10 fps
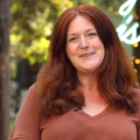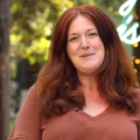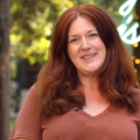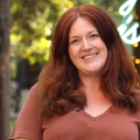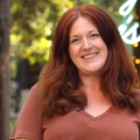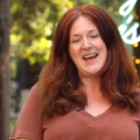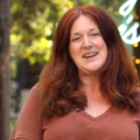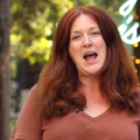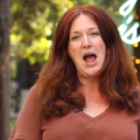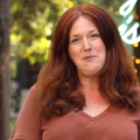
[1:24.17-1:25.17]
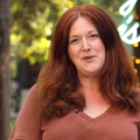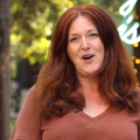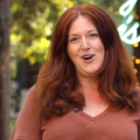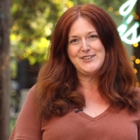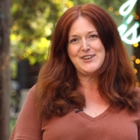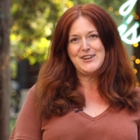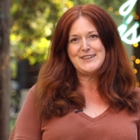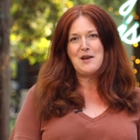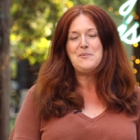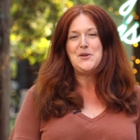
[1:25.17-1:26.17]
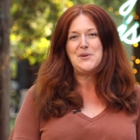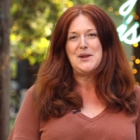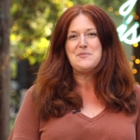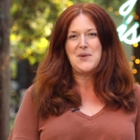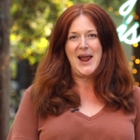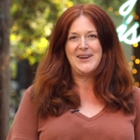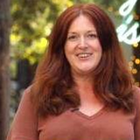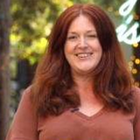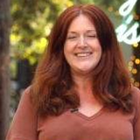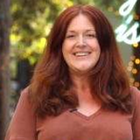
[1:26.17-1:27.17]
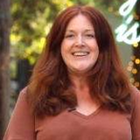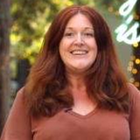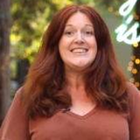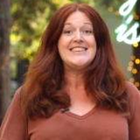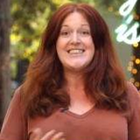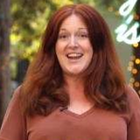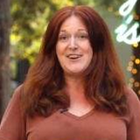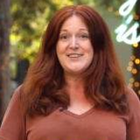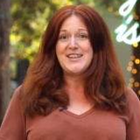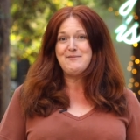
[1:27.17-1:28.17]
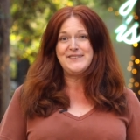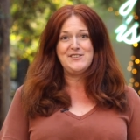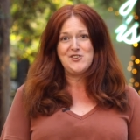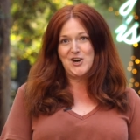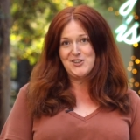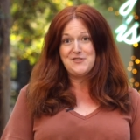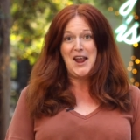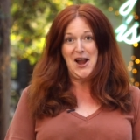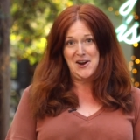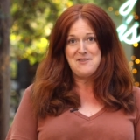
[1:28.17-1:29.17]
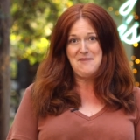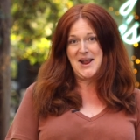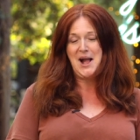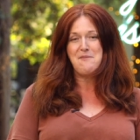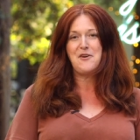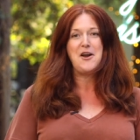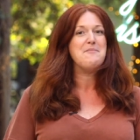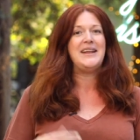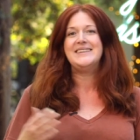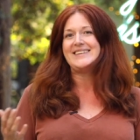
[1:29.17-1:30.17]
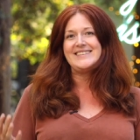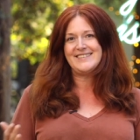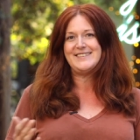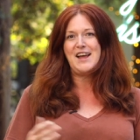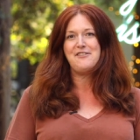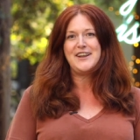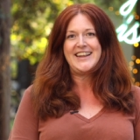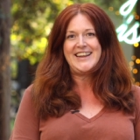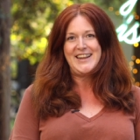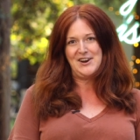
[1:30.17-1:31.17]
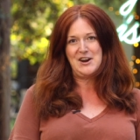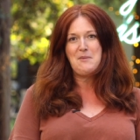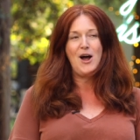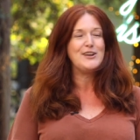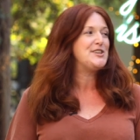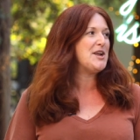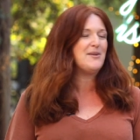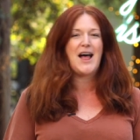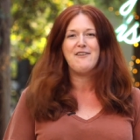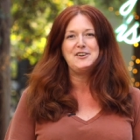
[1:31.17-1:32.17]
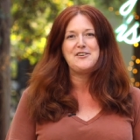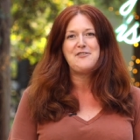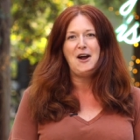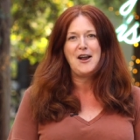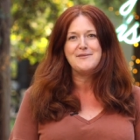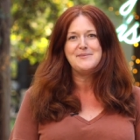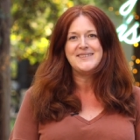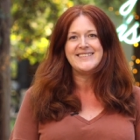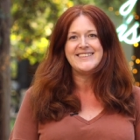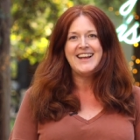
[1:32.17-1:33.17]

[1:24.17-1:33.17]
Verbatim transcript: is Melissa, and I'm with All Dolled Up Beauty and Bridal. Today our team was in charge of hair and makeup for amazing Stephanie here at Pageo Lavender Farms.